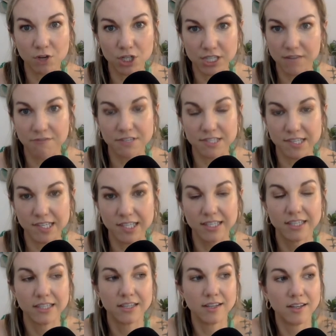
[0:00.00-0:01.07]
our deficit.
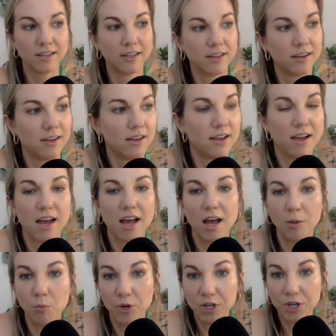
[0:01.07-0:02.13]

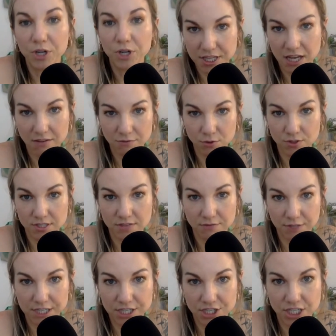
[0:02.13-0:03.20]
We know that fuels
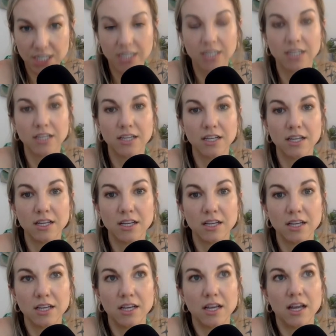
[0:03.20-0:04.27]
inflation.
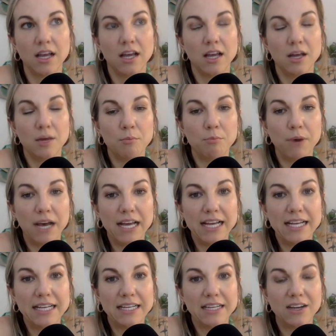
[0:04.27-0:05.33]

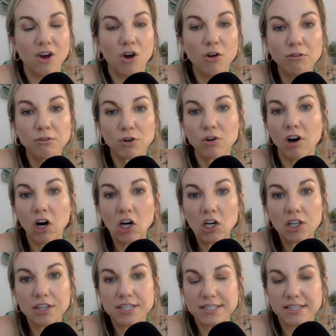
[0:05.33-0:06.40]
But
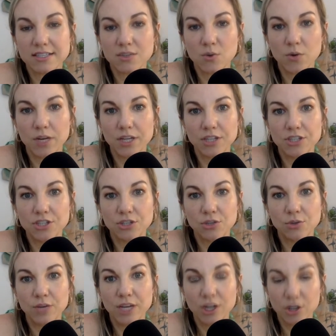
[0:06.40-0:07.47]
overall, this is going
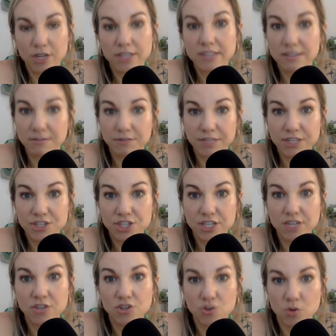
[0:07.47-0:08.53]
to increase
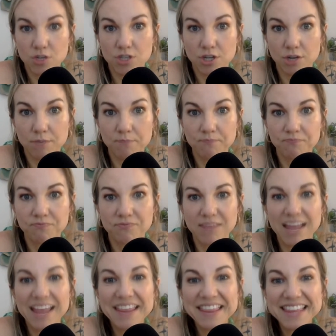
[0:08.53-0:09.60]
inflation in the short term.
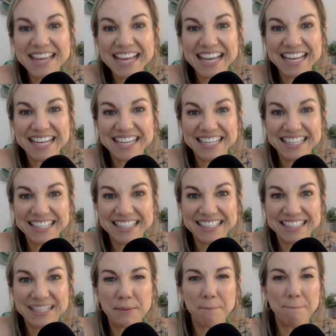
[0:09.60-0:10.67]
And then
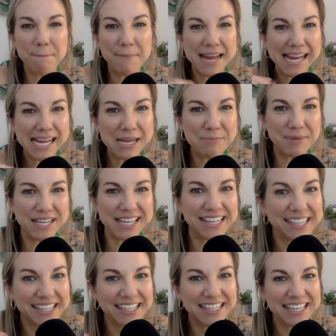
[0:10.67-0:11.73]

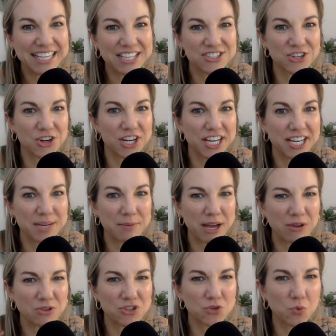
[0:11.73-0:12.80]
maybe starting in
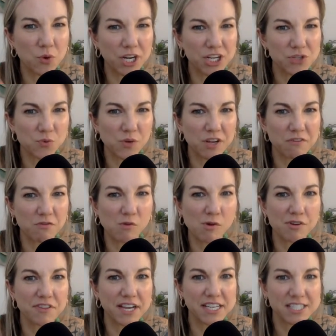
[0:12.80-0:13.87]
about
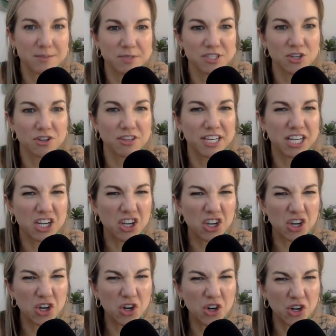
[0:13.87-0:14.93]
2024, the estimates are that it
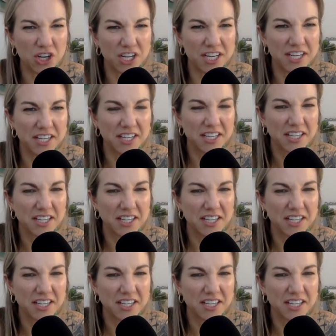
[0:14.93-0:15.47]
could